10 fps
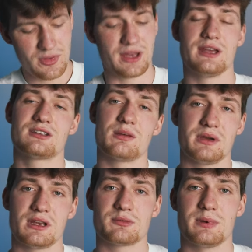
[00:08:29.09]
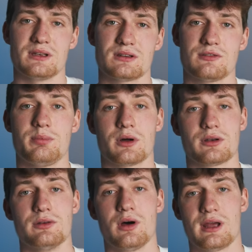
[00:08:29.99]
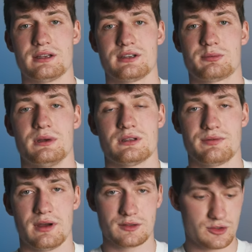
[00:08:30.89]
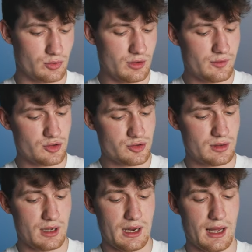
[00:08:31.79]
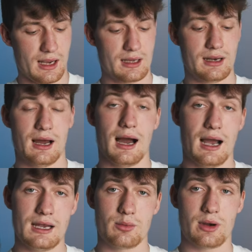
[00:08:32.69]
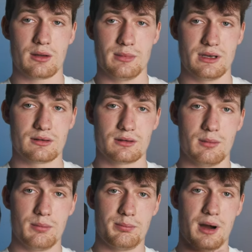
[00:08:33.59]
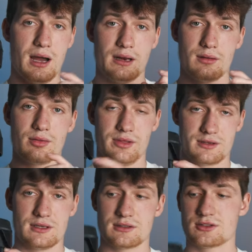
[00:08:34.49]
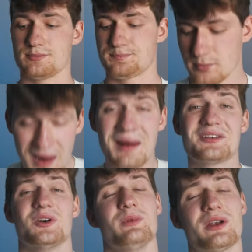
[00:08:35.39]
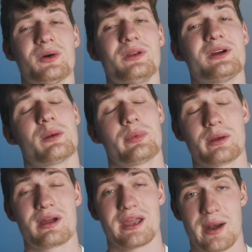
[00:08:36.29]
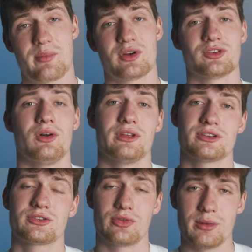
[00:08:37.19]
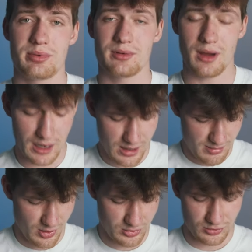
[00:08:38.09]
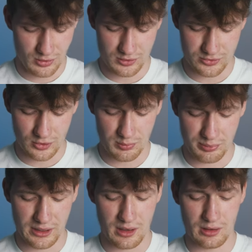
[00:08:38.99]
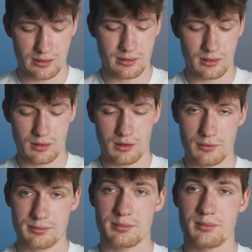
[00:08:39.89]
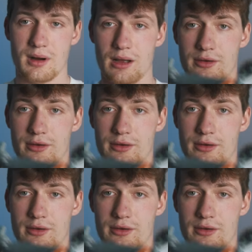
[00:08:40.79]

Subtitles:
It is a bit expensive, but not as expensive as the Sony version, and I can highly recommend buying this lens. So I'm not only gonna bring my cameras on this trip, I am also bringing off my